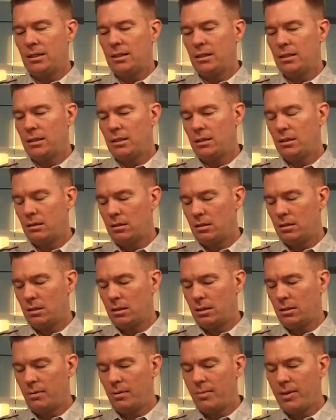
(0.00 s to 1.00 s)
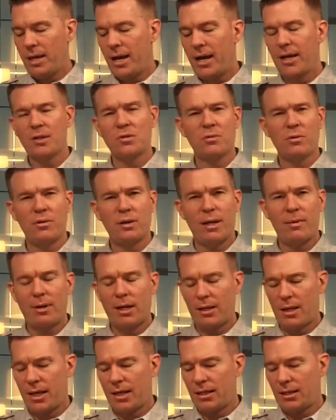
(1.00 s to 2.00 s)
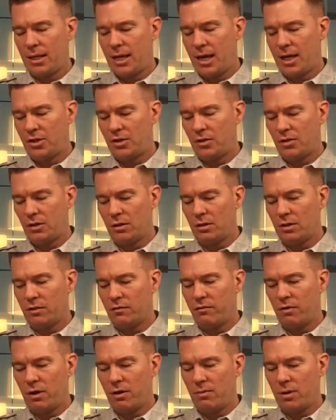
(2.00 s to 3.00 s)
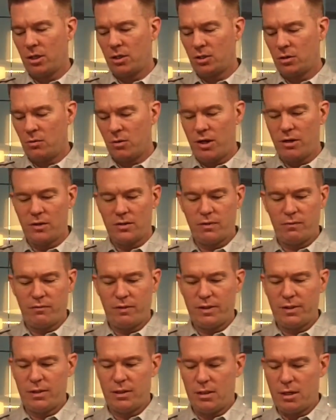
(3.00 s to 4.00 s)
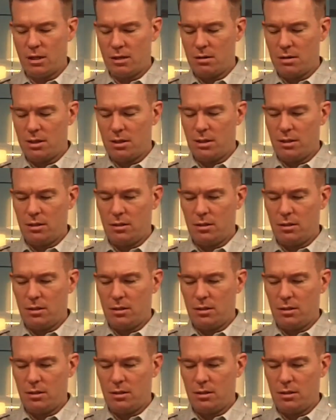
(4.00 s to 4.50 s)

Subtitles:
I'm going to be honest with you, I'm not liking the edges on this very much, the way this fits in there.